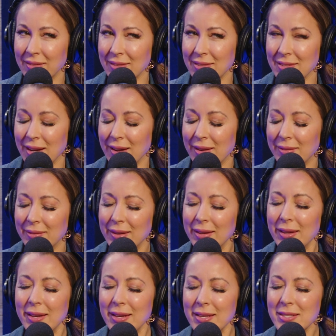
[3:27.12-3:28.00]
your show.
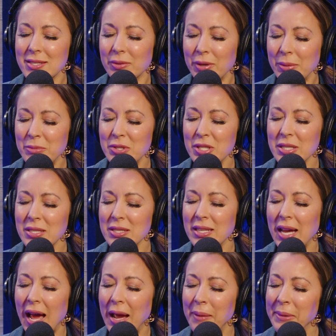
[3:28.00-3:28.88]
So
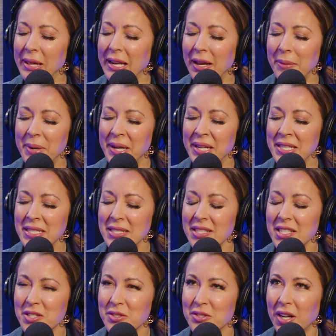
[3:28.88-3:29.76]
I'm
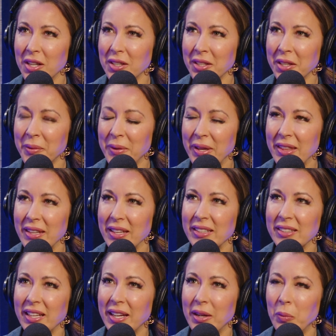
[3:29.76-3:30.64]
honestly struggling with
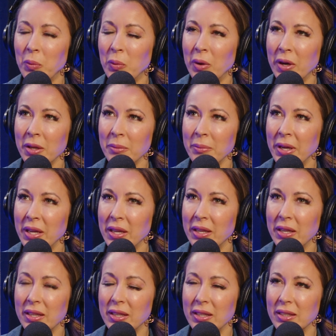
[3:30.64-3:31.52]
it. Like, what am
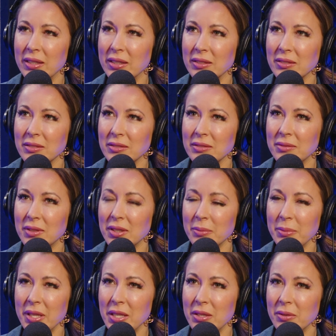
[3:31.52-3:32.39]
I
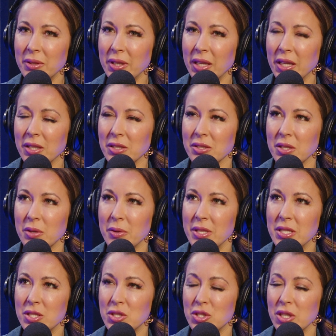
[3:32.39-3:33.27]
doing here? So
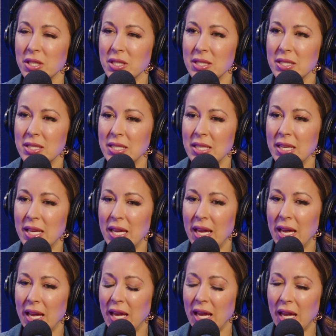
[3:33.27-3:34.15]
it's just,
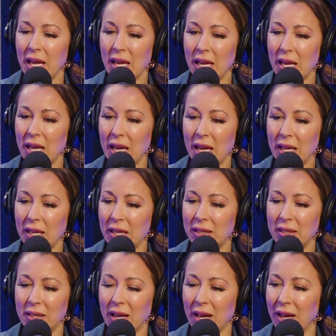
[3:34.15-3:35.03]

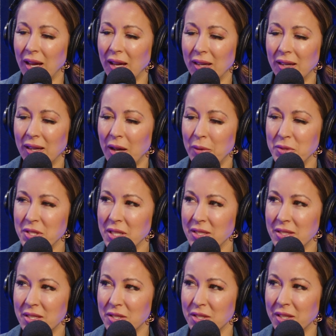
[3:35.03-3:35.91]
I was
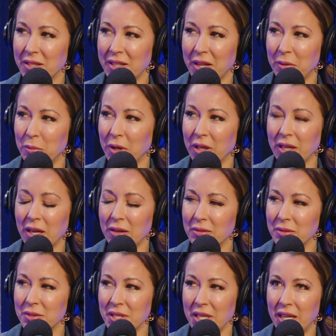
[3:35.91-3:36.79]
on such a good like
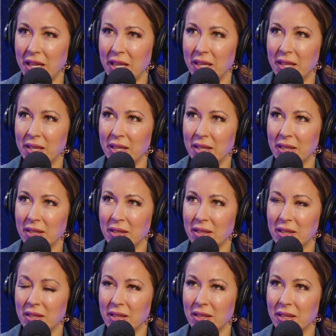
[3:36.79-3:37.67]
workout routine.
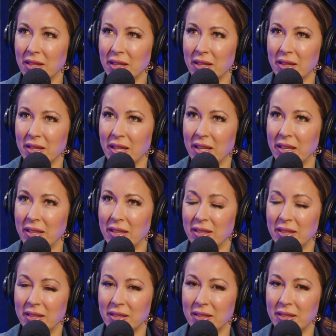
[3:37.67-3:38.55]
And then